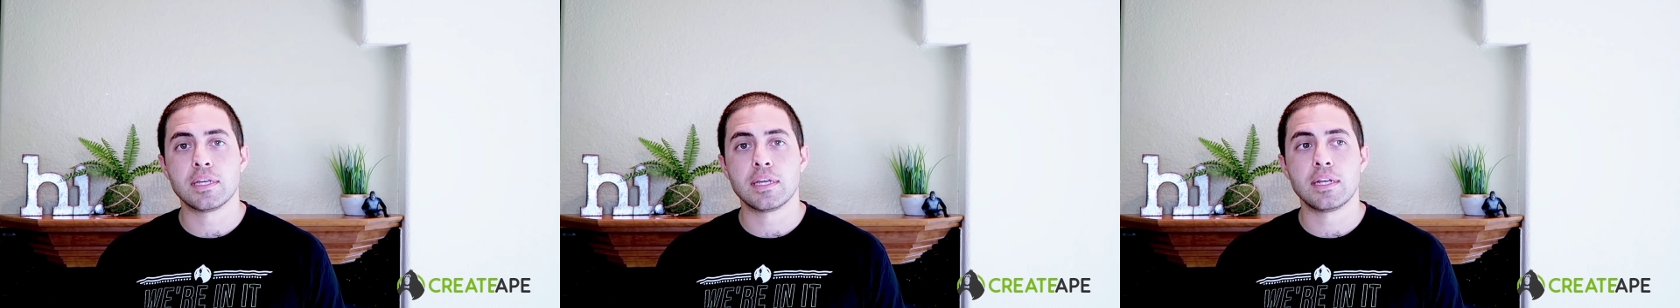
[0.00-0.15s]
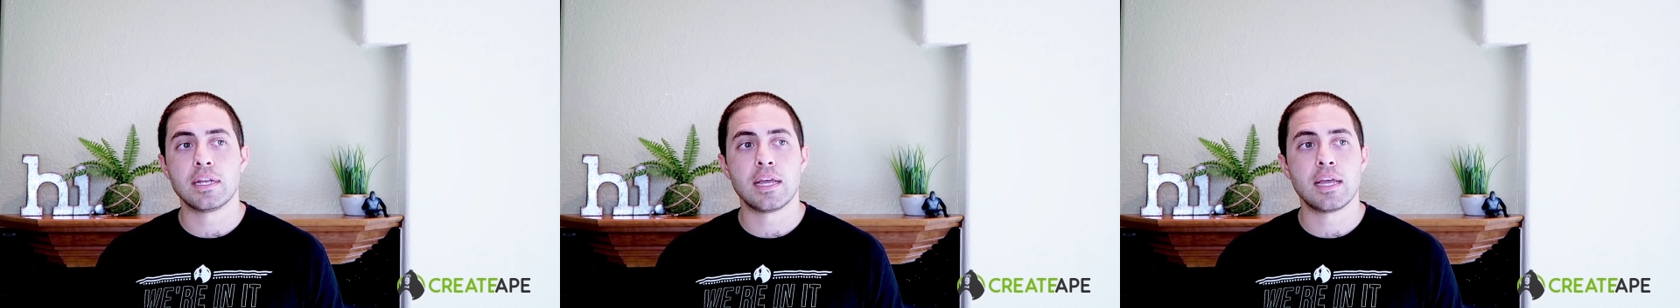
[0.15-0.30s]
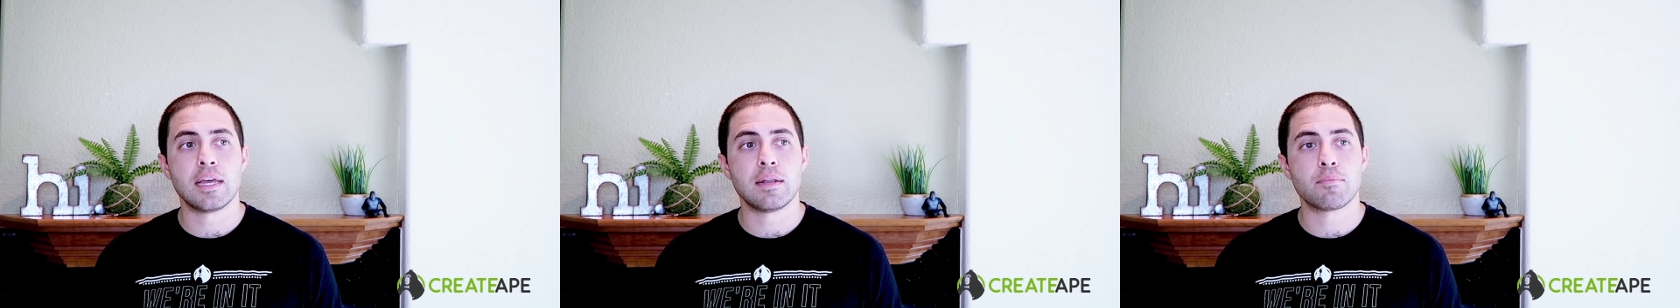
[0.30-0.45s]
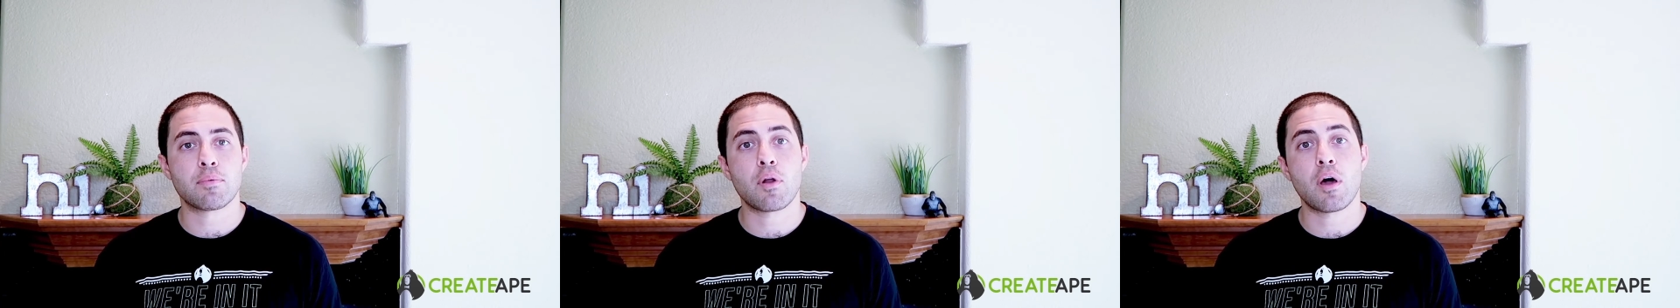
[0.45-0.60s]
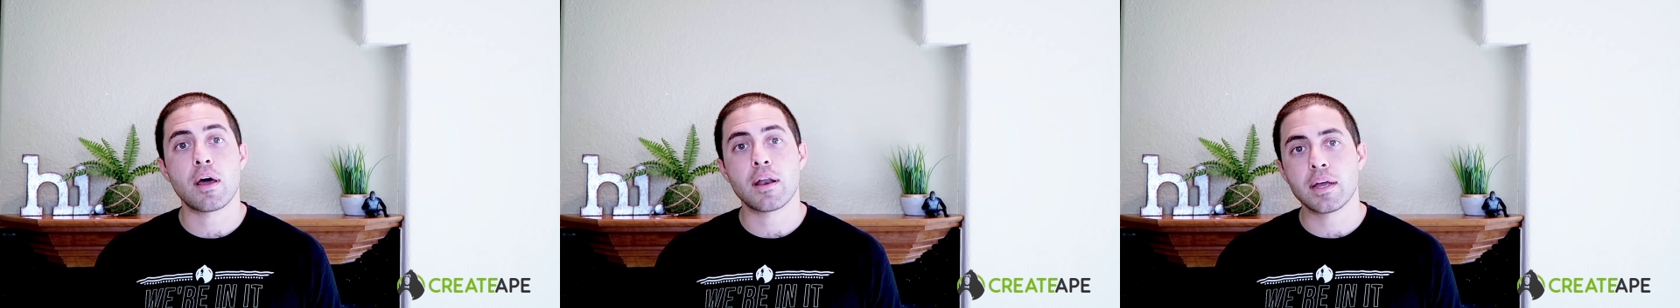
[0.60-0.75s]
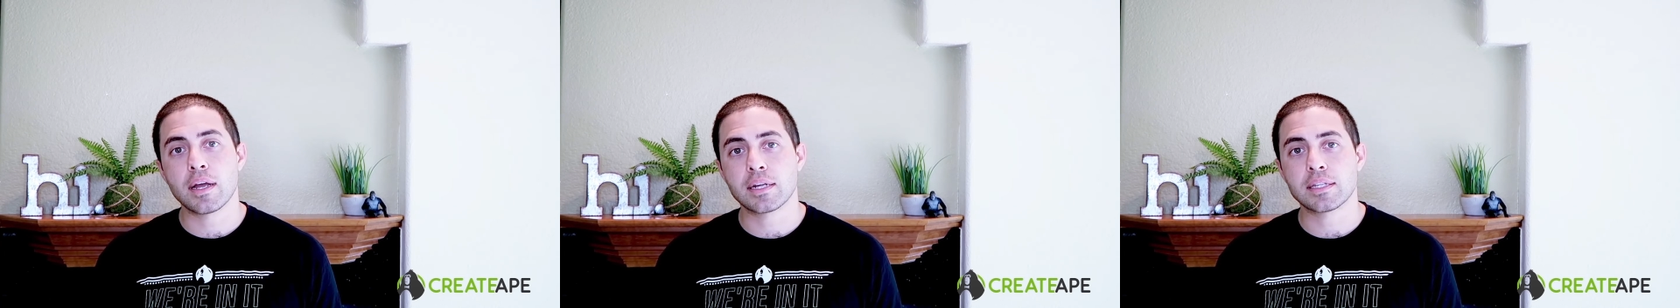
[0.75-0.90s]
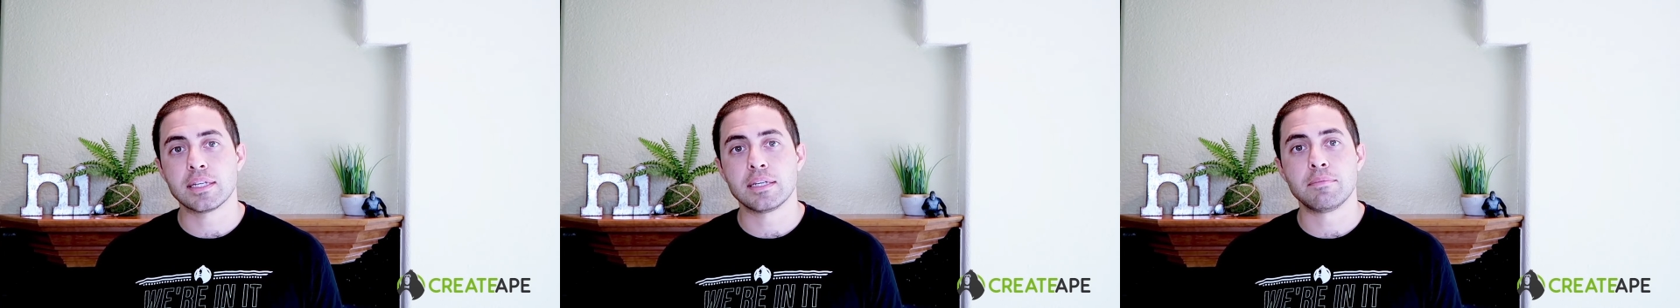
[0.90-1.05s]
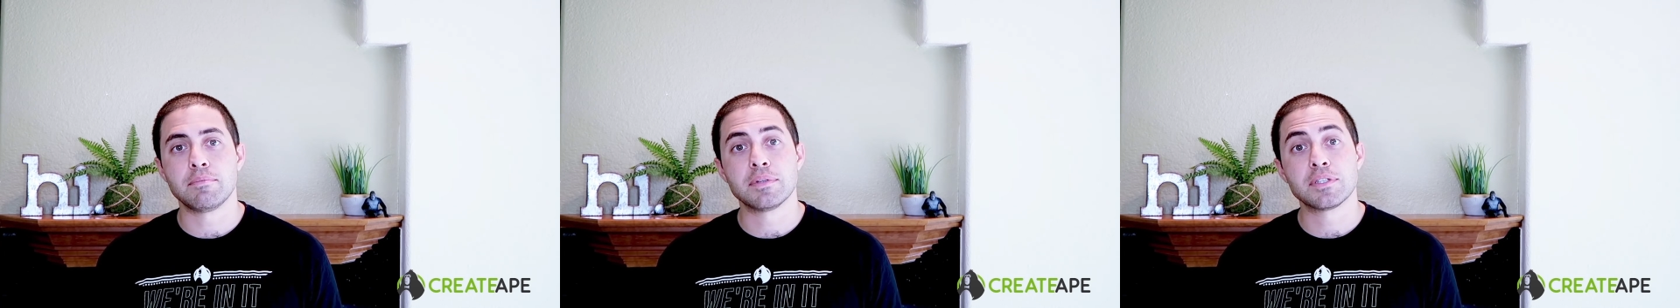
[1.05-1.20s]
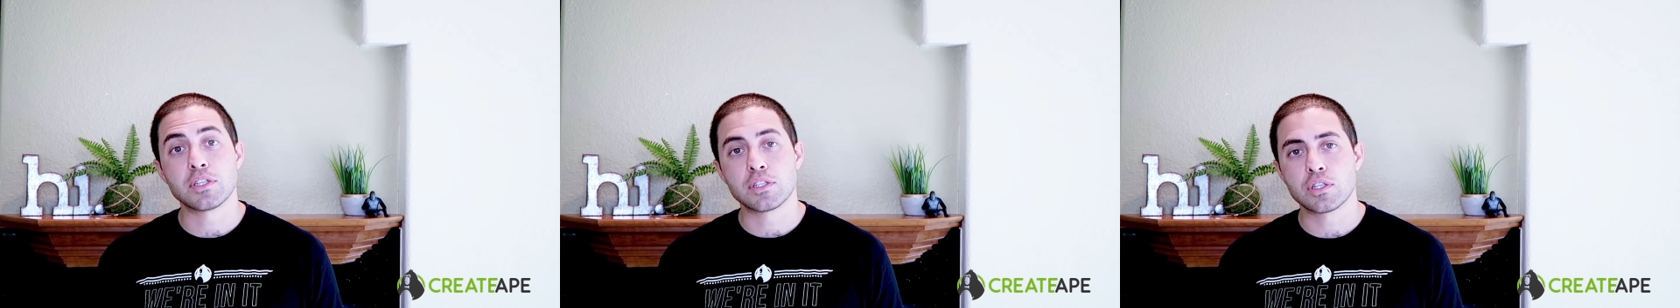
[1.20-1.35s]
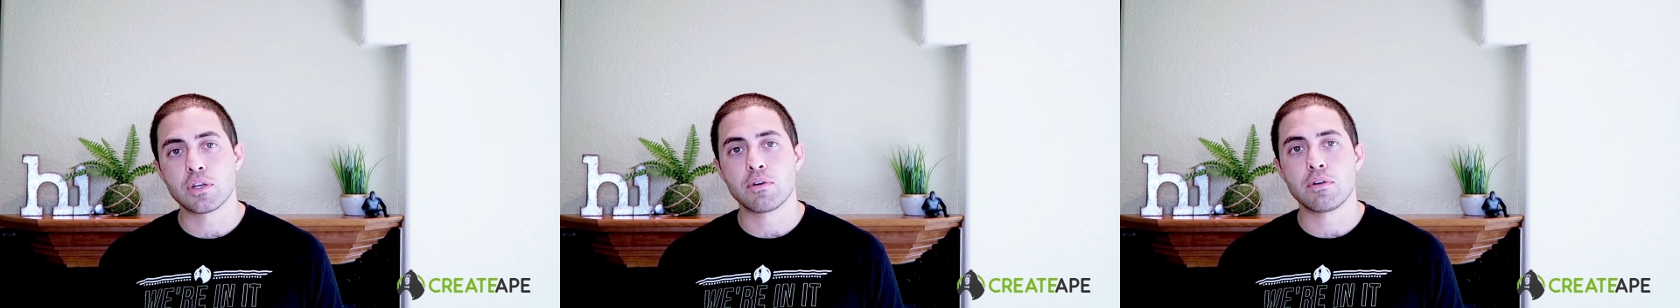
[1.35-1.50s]
and product and
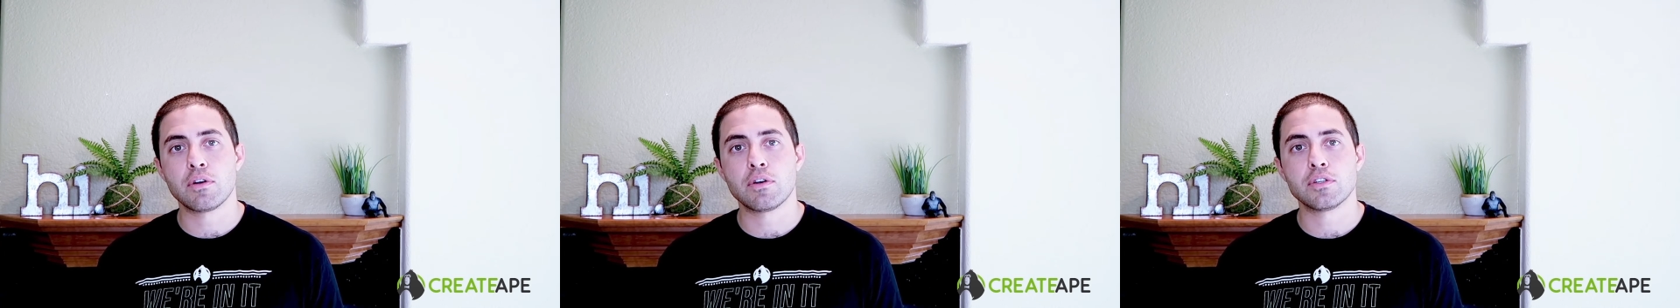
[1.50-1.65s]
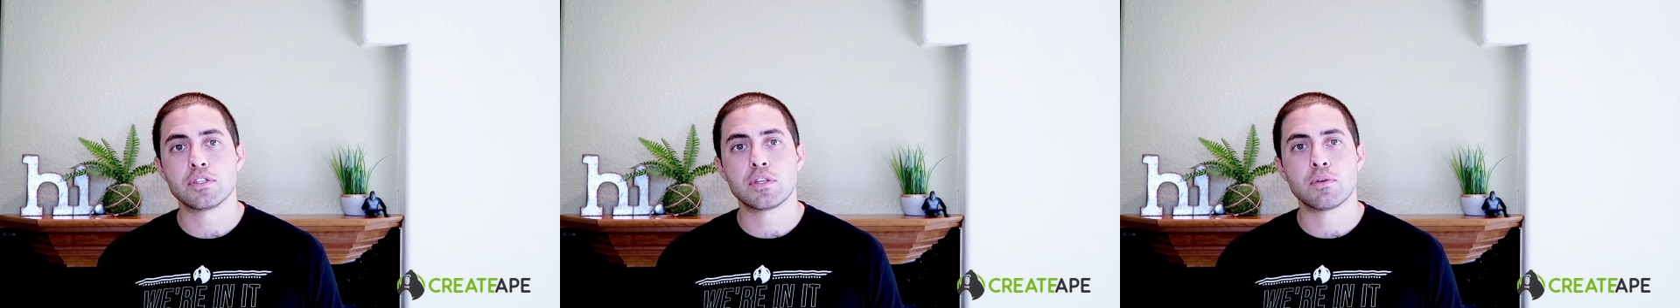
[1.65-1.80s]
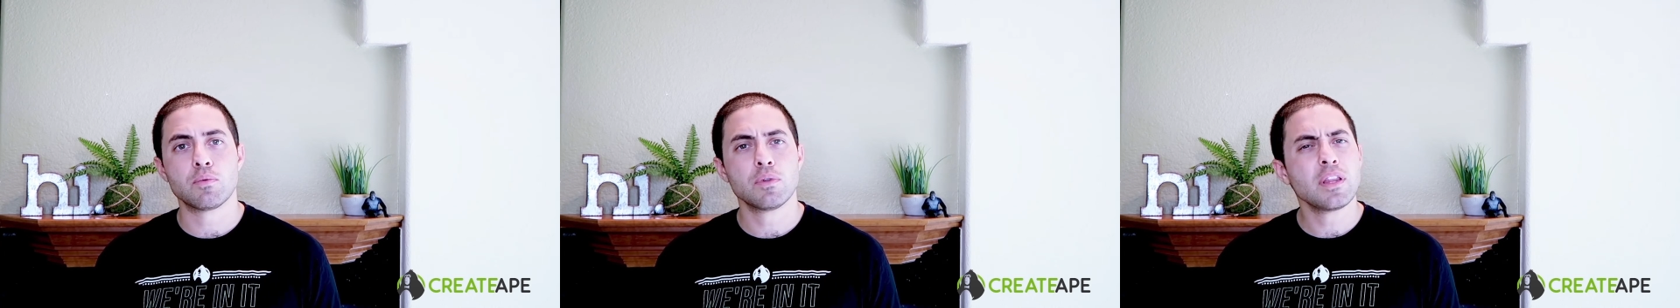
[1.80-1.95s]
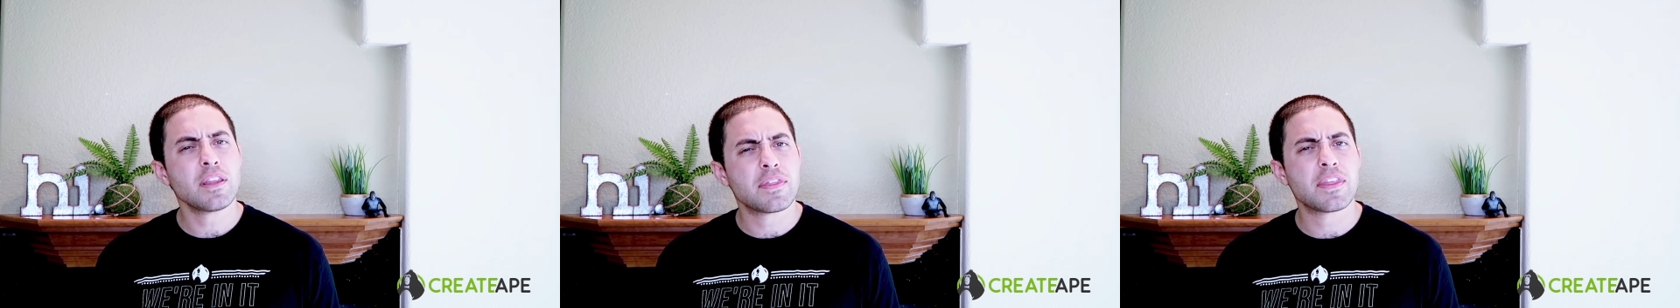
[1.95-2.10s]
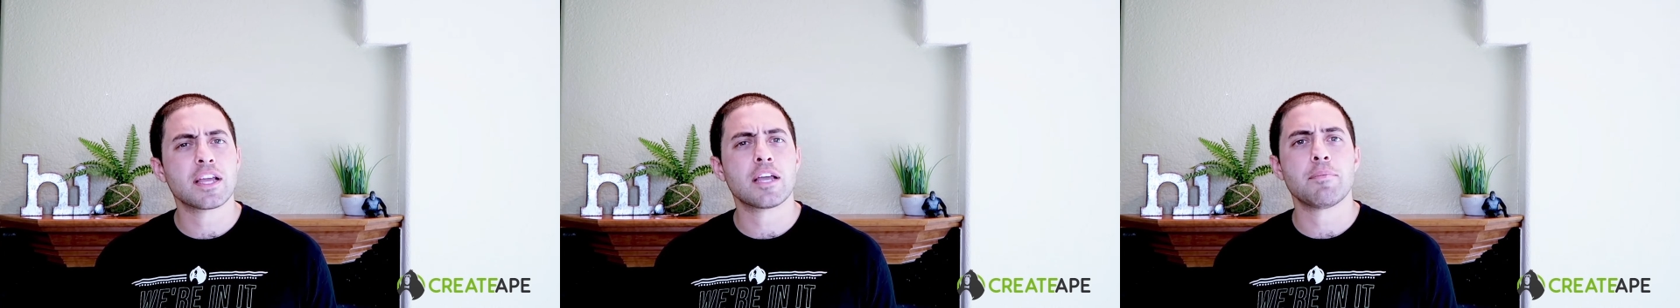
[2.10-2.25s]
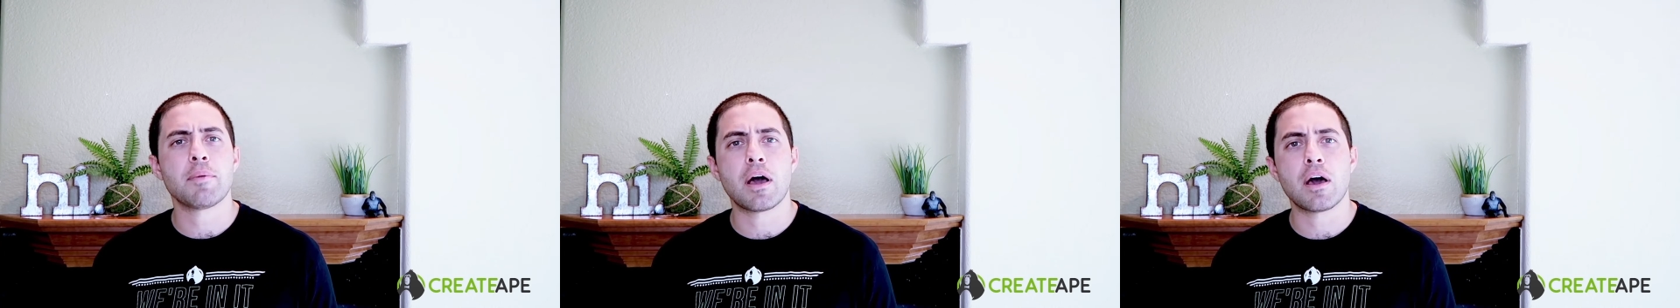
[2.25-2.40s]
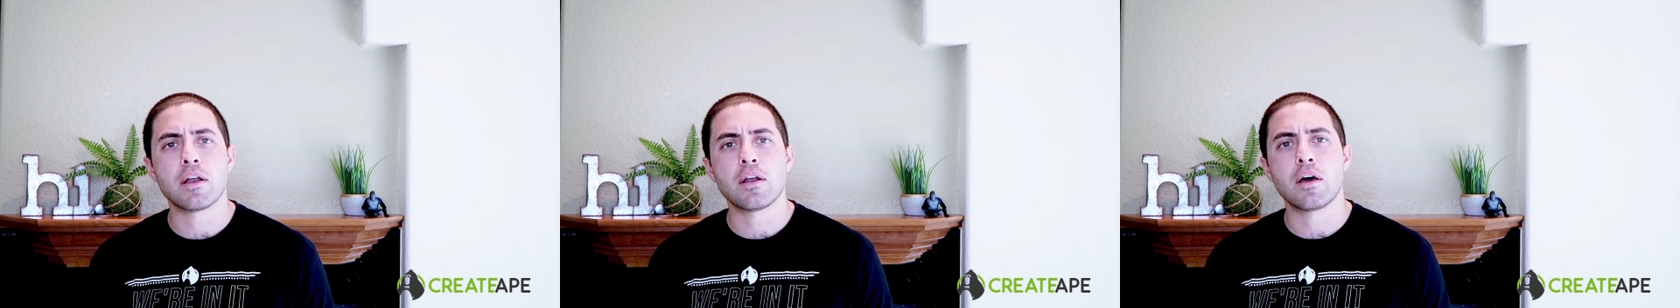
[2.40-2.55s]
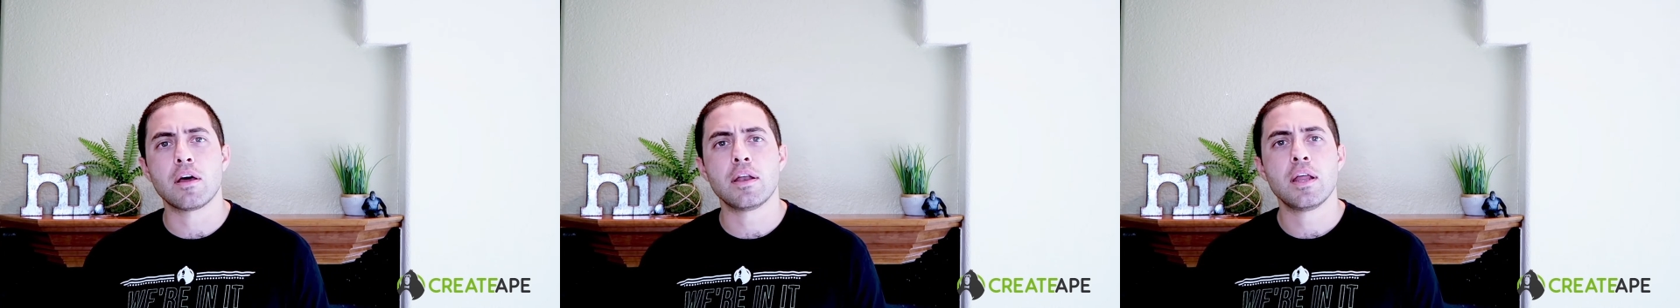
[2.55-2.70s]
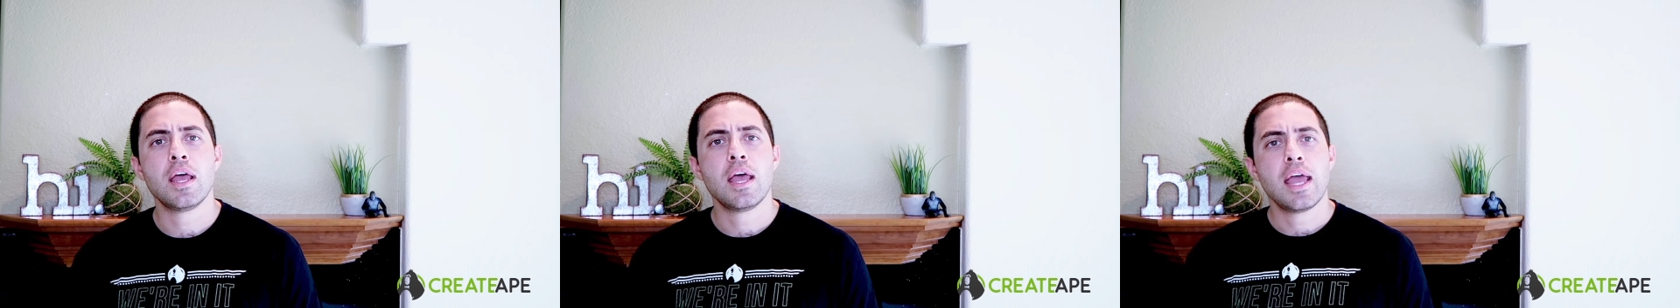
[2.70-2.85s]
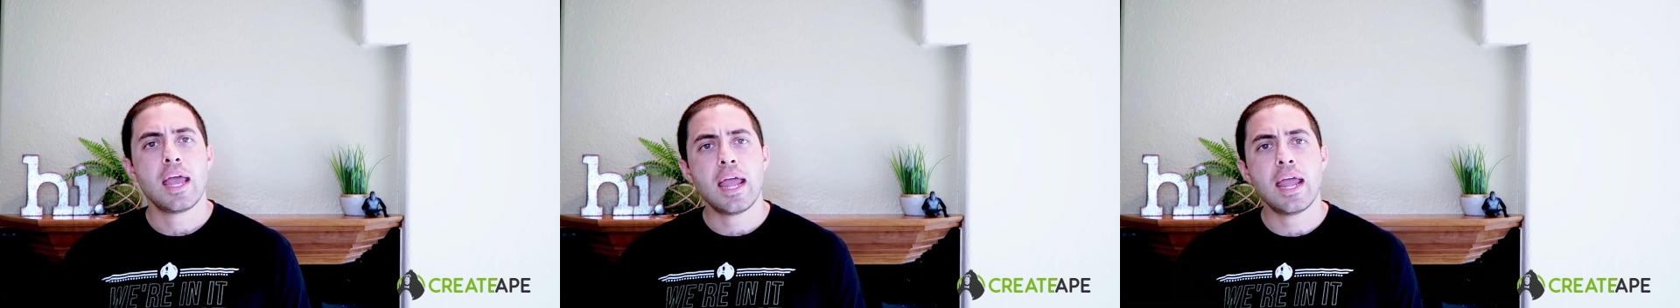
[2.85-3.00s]
business owners to really think
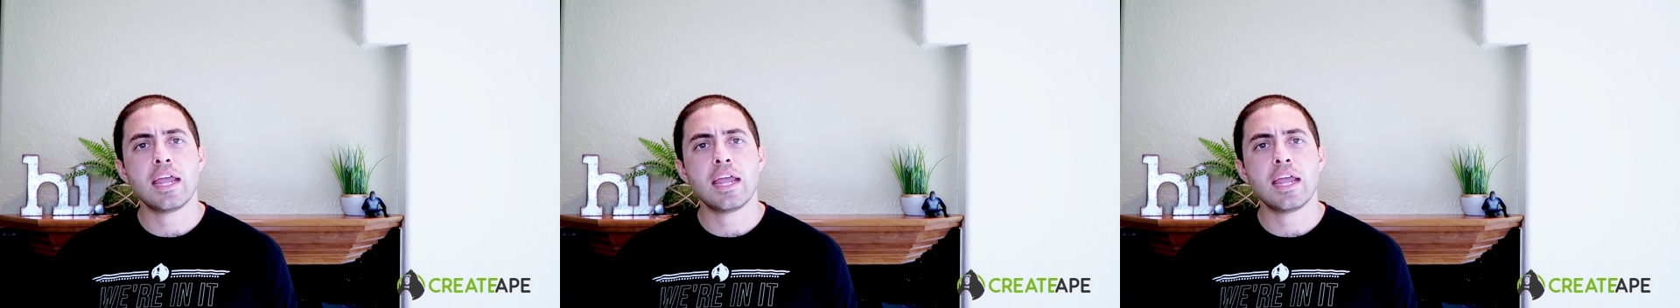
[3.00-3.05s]
about